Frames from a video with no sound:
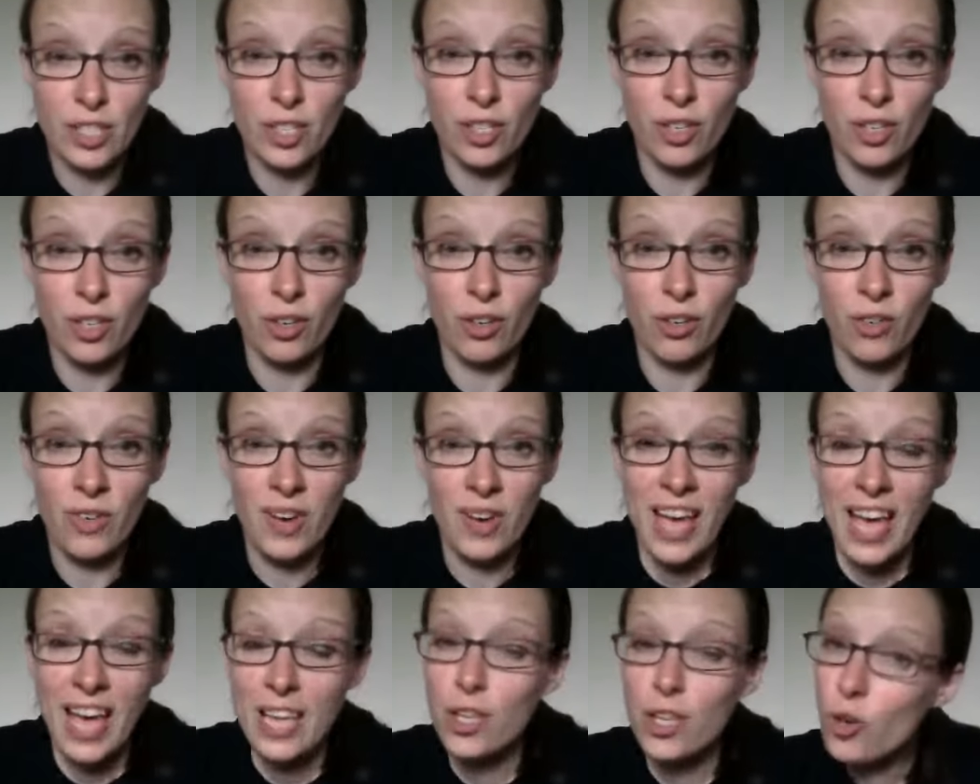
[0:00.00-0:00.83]
do.
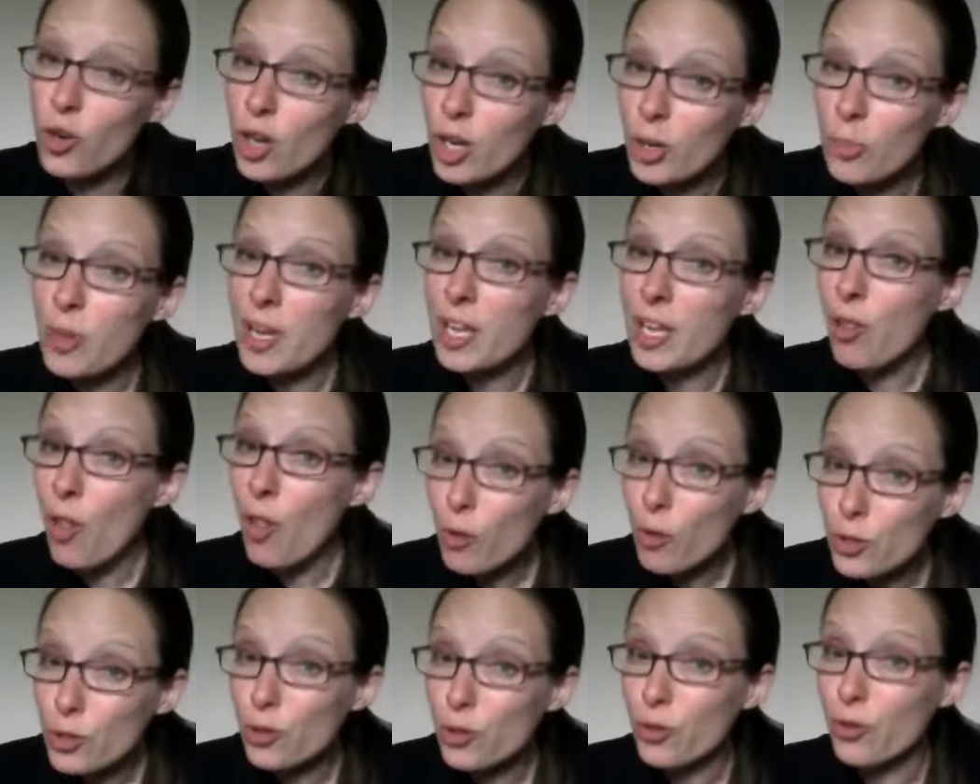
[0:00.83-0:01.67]
You could be
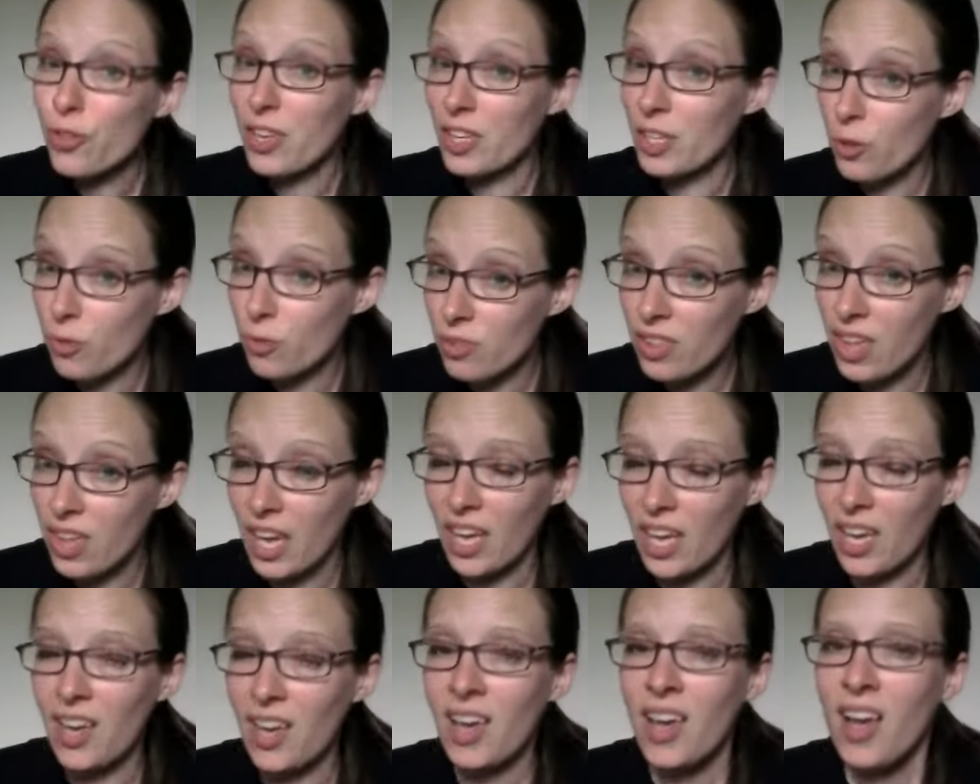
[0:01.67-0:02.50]
closer than you
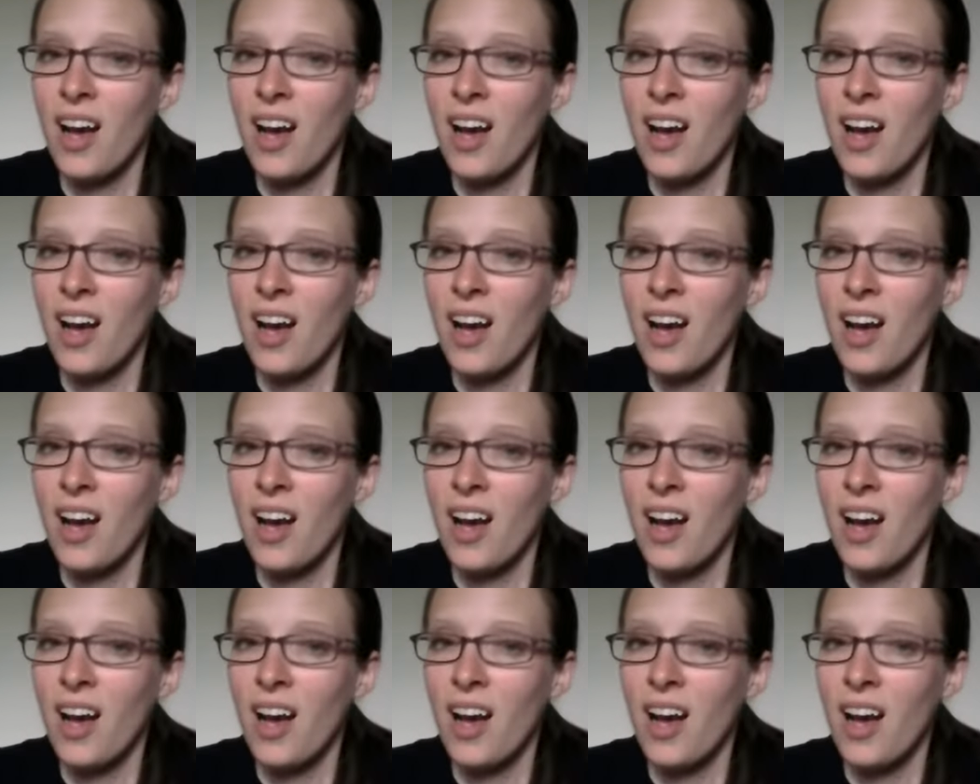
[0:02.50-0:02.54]
think.